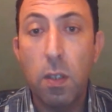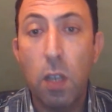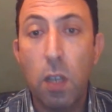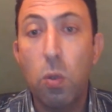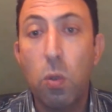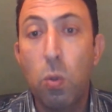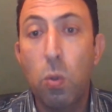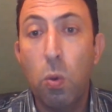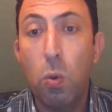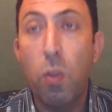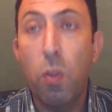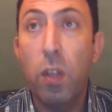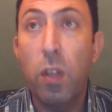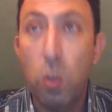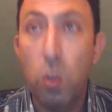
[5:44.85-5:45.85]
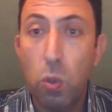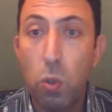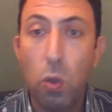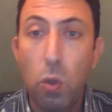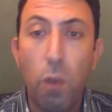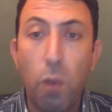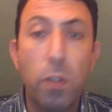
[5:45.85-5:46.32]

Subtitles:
has to do with the use of